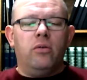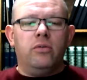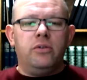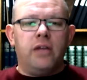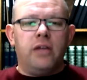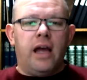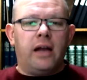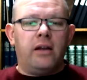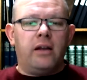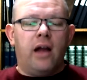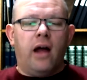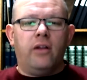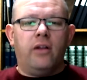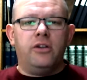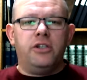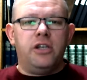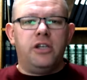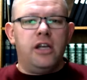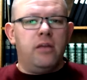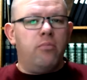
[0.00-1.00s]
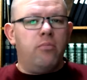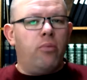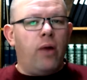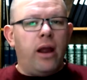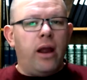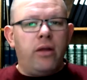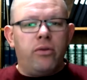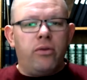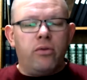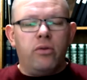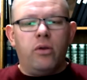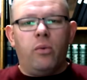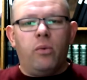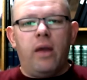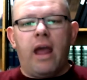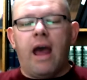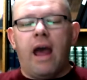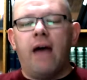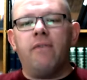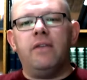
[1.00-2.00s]
technology and breakthrough that we
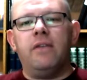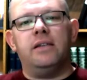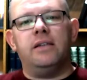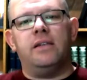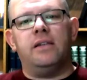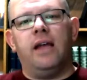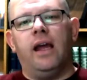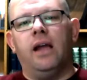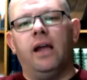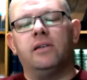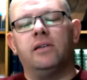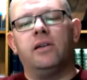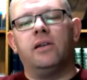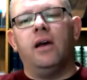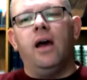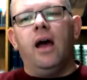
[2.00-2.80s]
have these days.